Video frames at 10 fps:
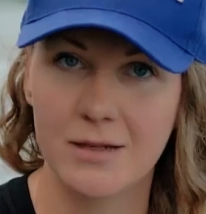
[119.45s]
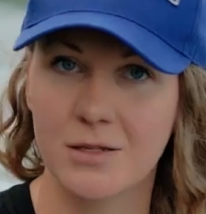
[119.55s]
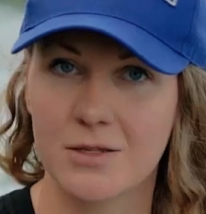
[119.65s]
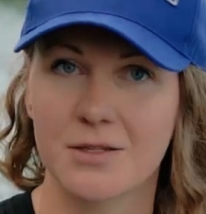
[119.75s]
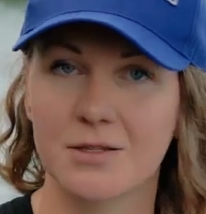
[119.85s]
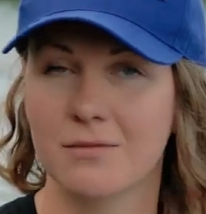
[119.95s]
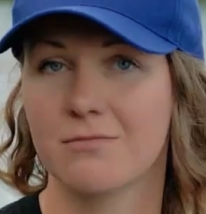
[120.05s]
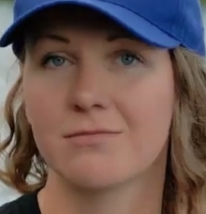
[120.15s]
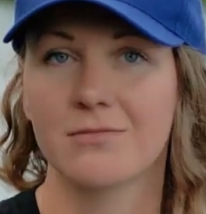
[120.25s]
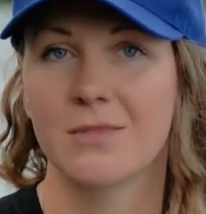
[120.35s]
just
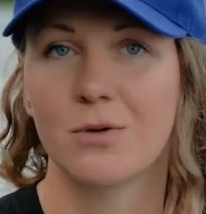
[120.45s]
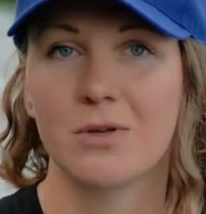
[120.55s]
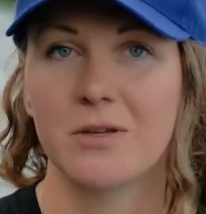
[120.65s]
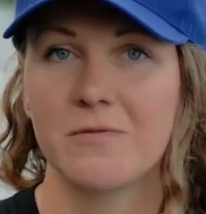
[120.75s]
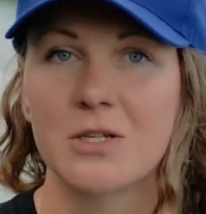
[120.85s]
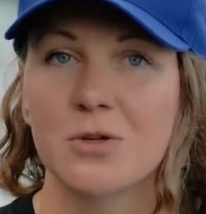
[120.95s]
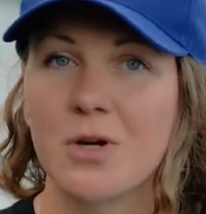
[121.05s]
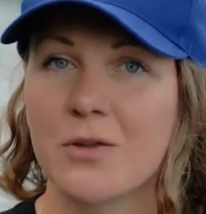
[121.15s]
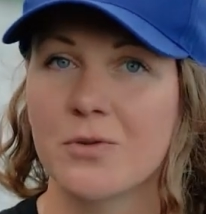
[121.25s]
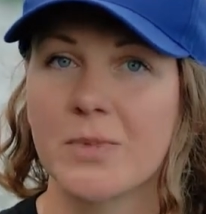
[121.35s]
fish
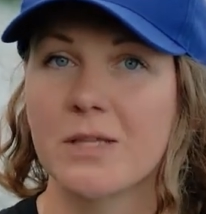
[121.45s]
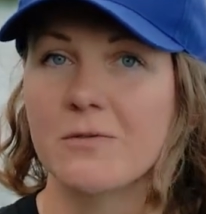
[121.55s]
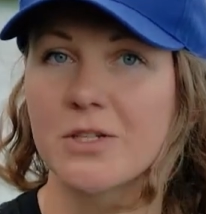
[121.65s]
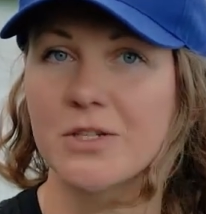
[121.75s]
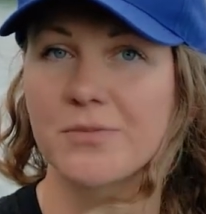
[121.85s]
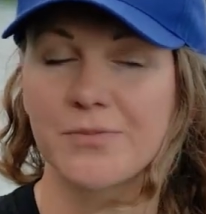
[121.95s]
around the bait fish.